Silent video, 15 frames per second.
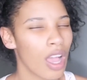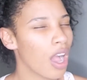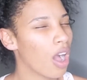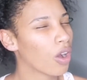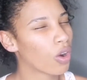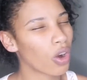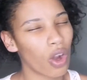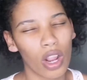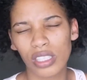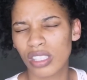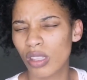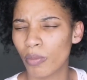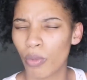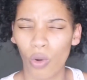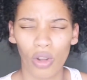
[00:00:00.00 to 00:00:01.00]
across
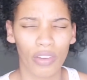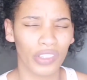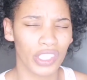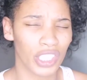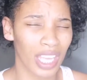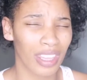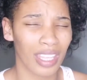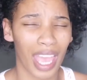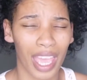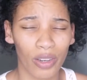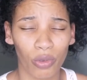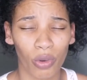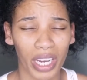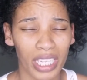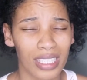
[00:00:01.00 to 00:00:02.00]
the board of each other
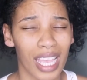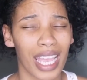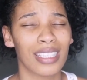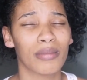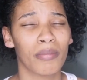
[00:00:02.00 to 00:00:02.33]
and raise as